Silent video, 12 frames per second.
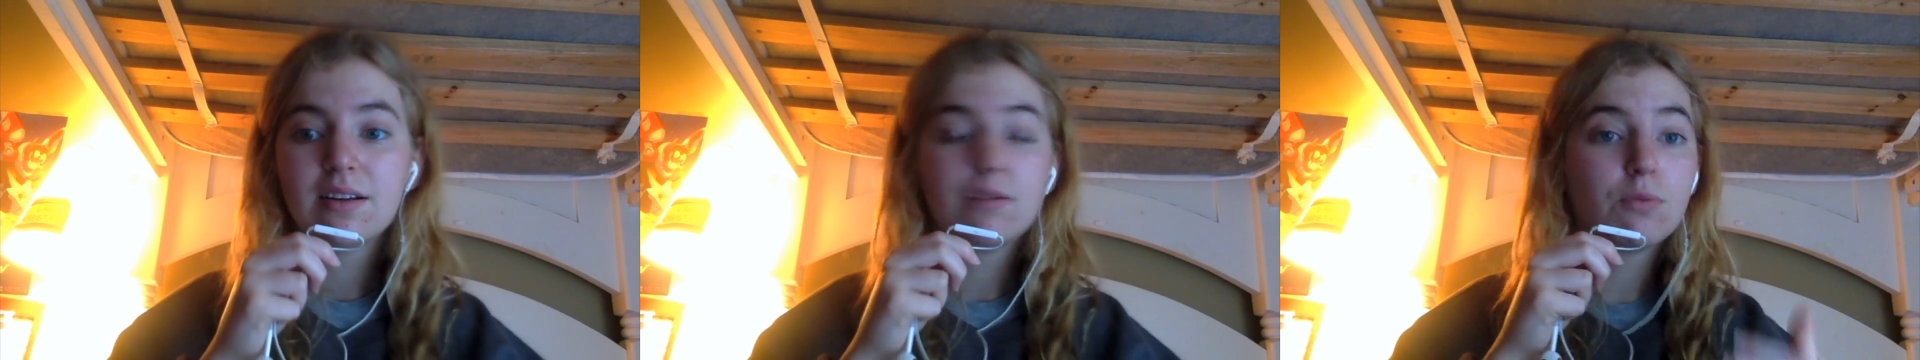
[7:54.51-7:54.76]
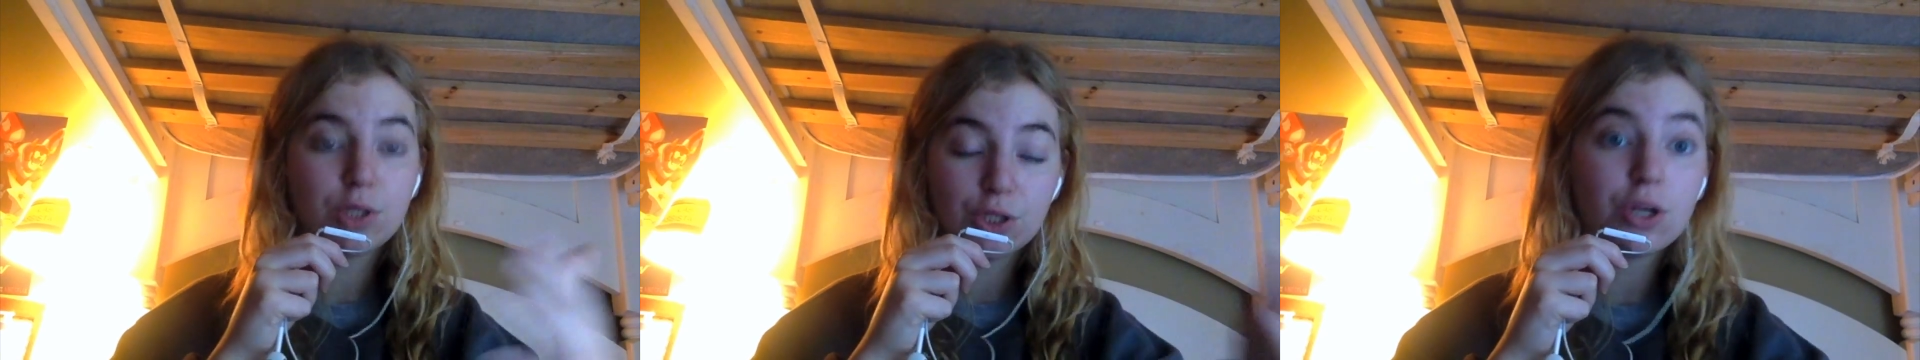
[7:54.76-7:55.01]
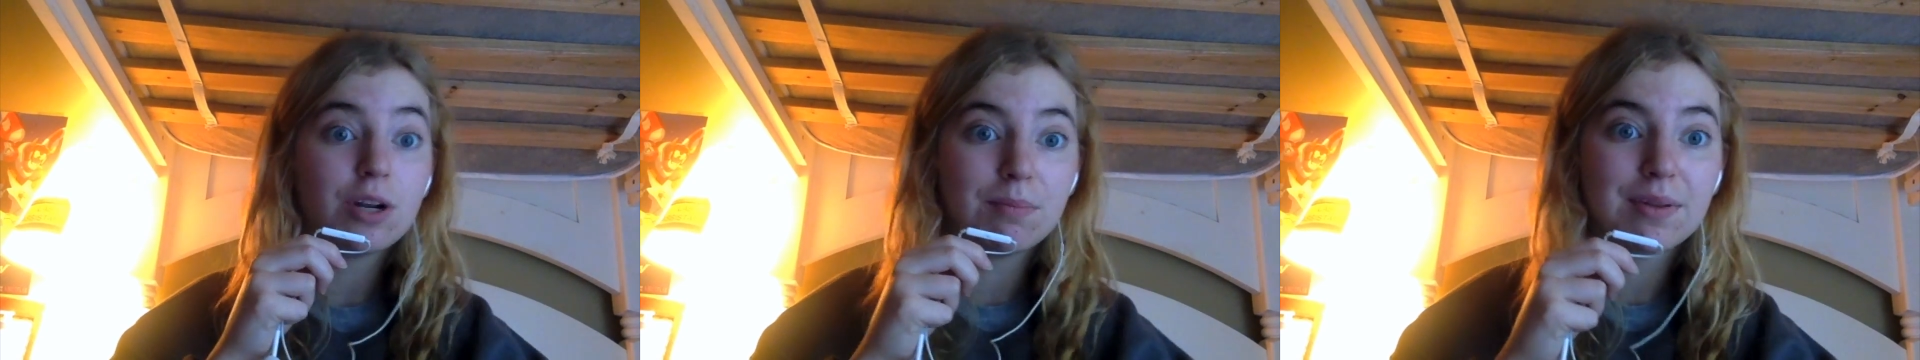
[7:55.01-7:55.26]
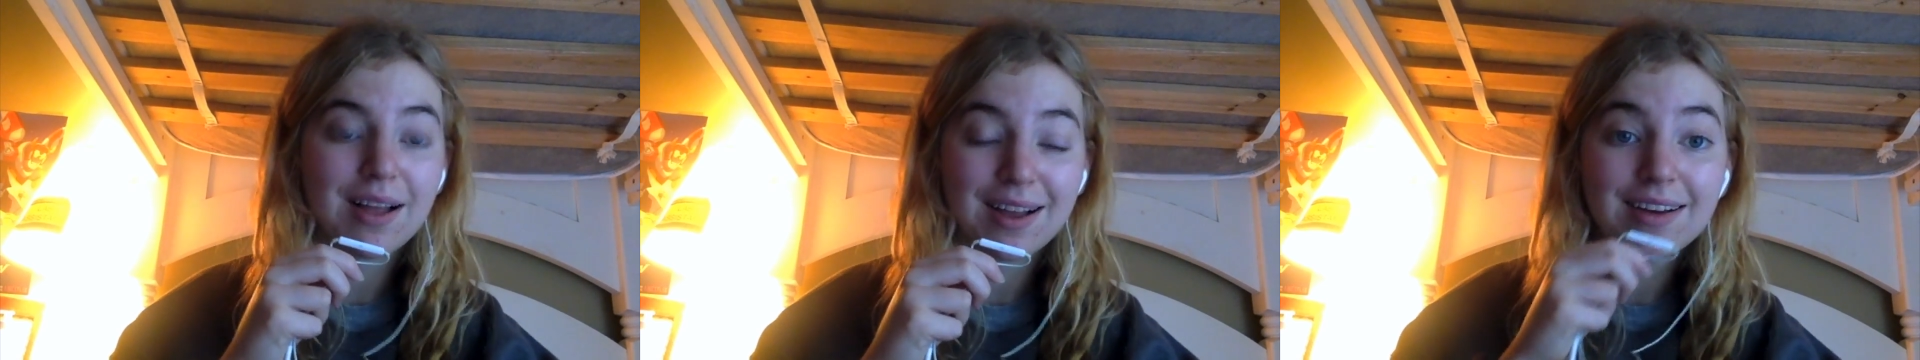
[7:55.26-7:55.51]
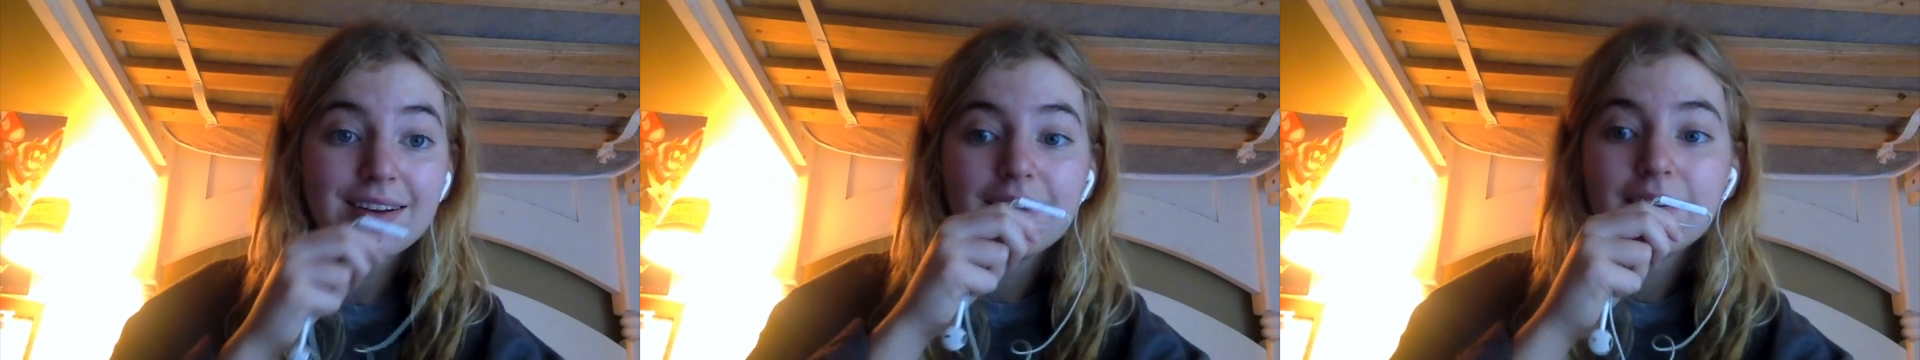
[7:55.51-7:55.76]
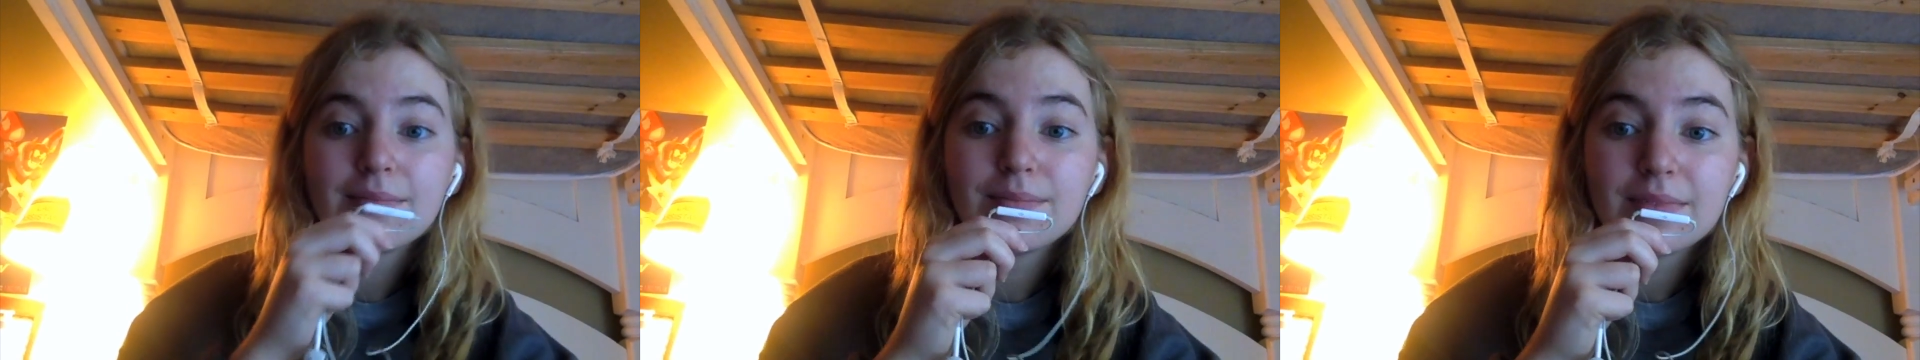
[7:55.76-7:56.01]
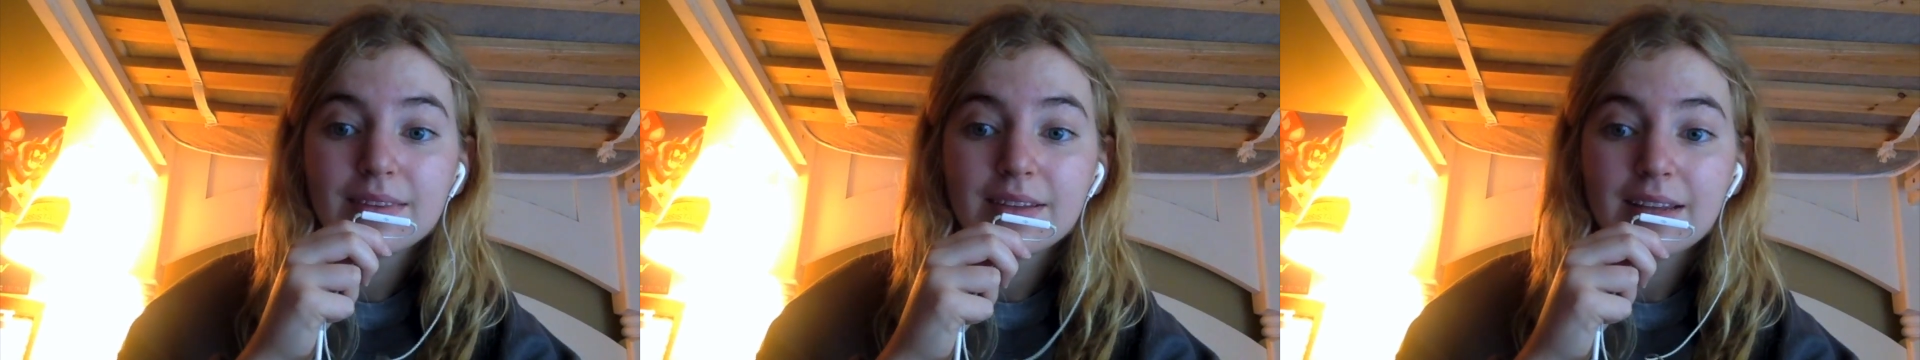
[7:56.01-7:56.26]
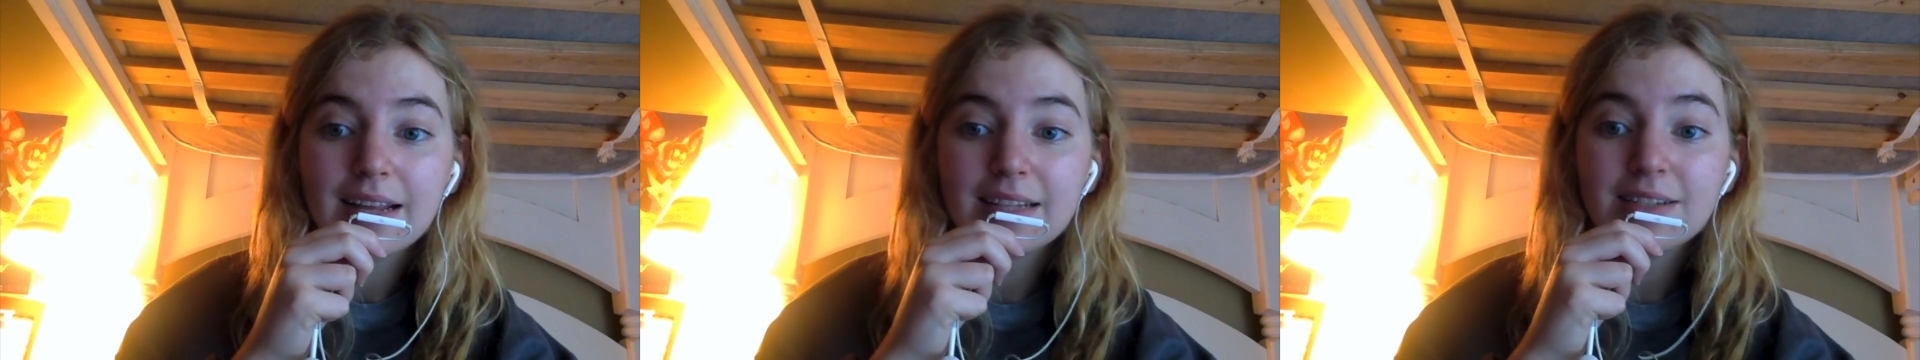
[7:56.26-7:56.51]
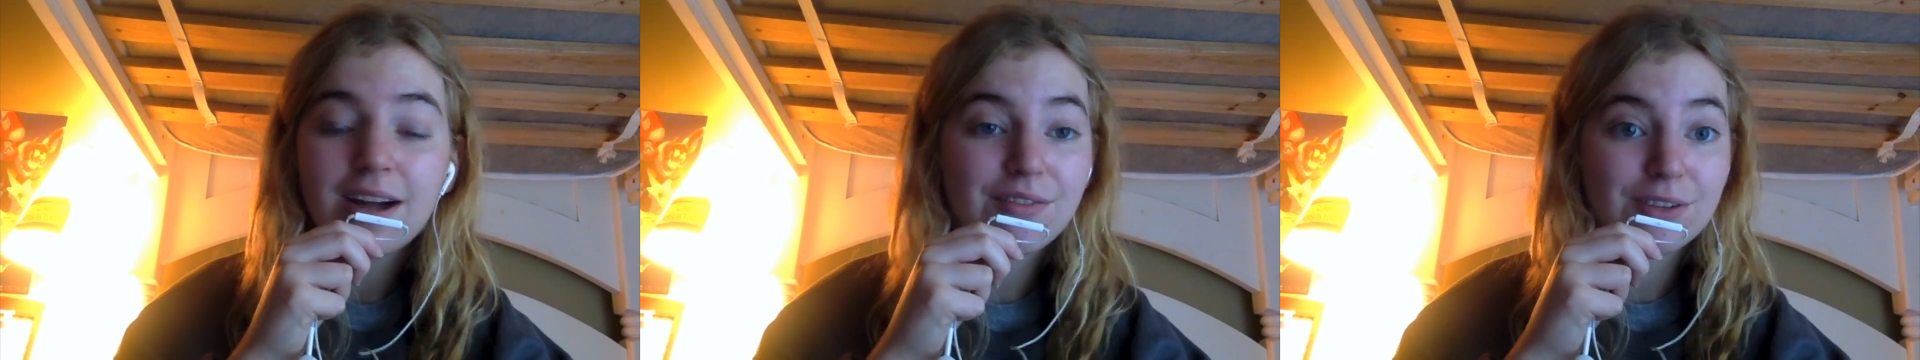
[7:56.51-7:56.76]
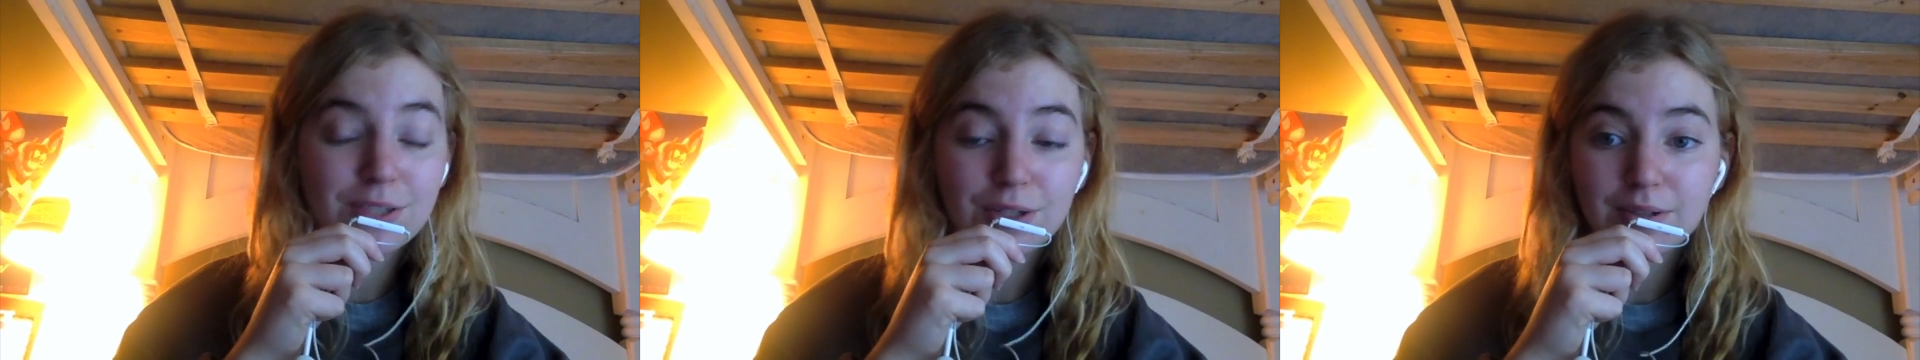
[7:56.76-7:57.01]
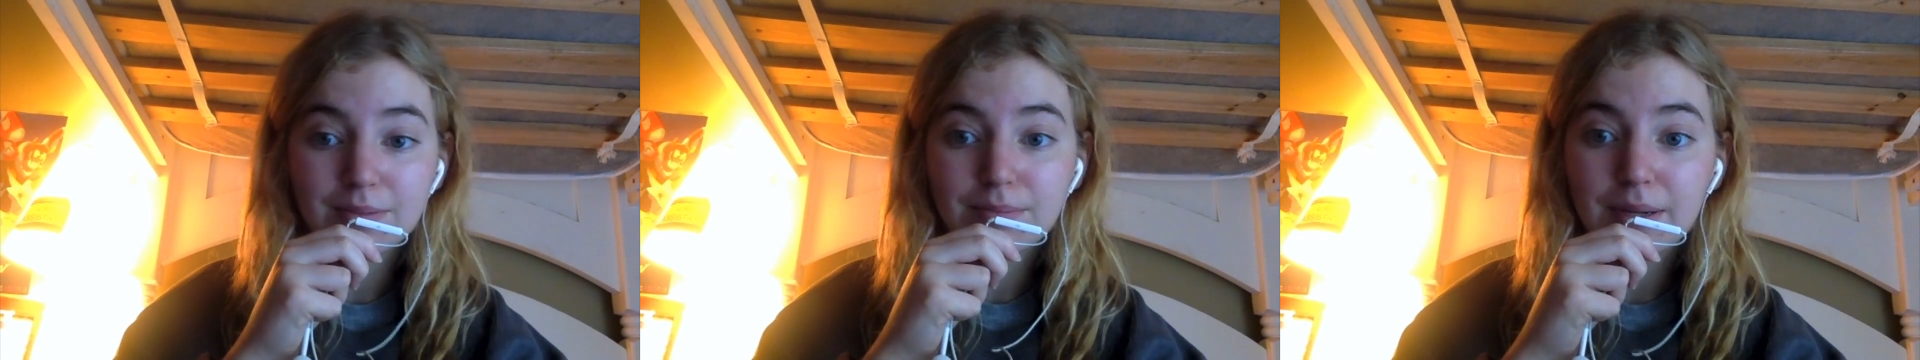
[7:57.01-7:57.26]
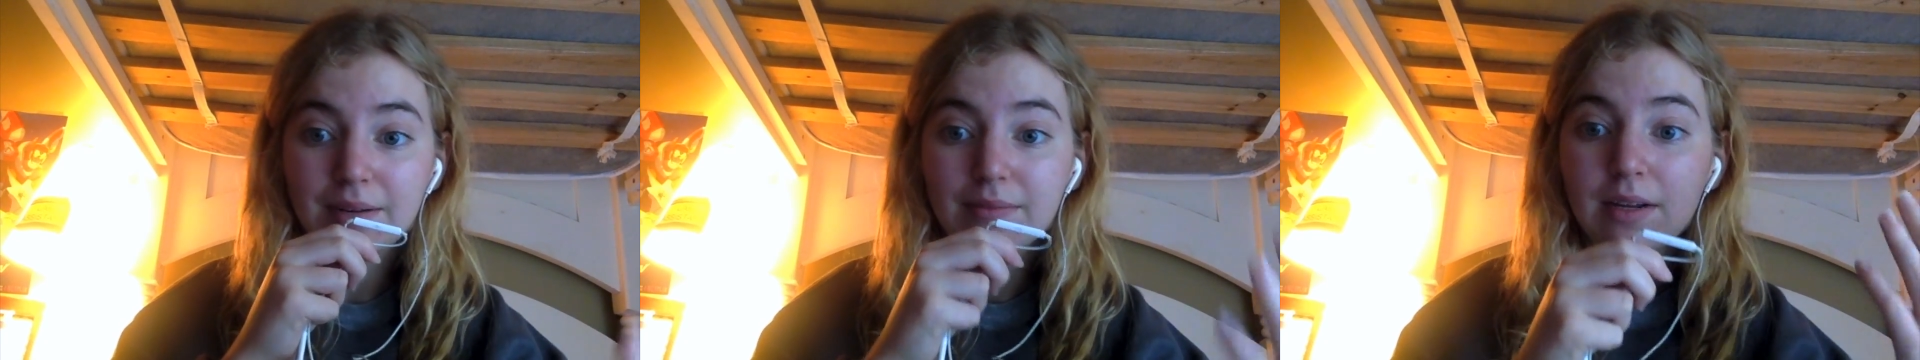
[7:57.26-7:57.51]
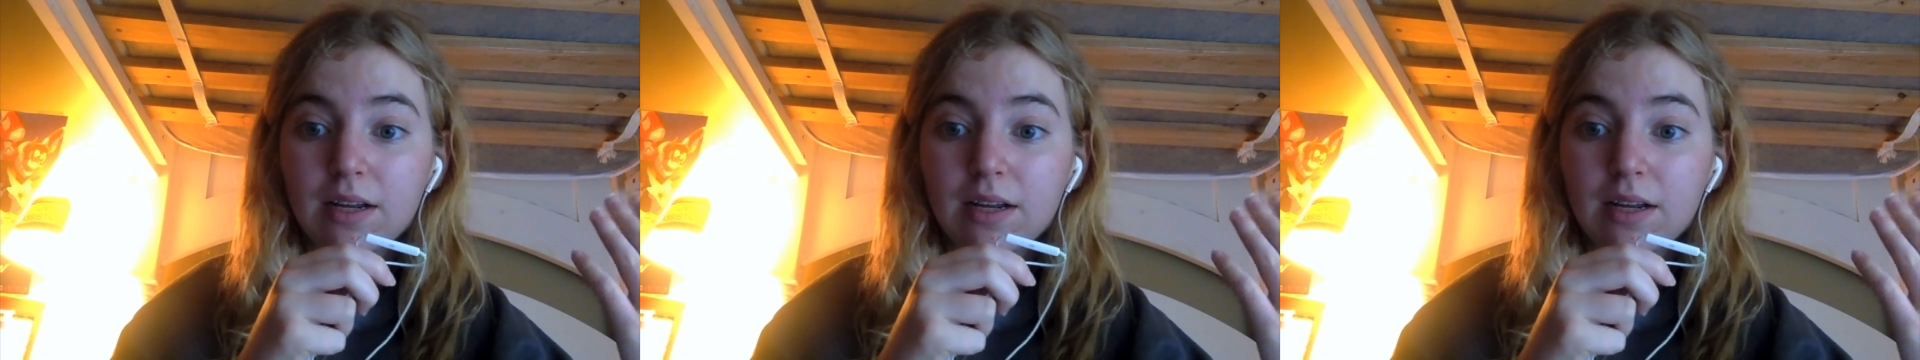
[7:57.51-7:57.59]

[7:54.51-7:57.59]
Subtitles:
which could imply, it's not for certain, but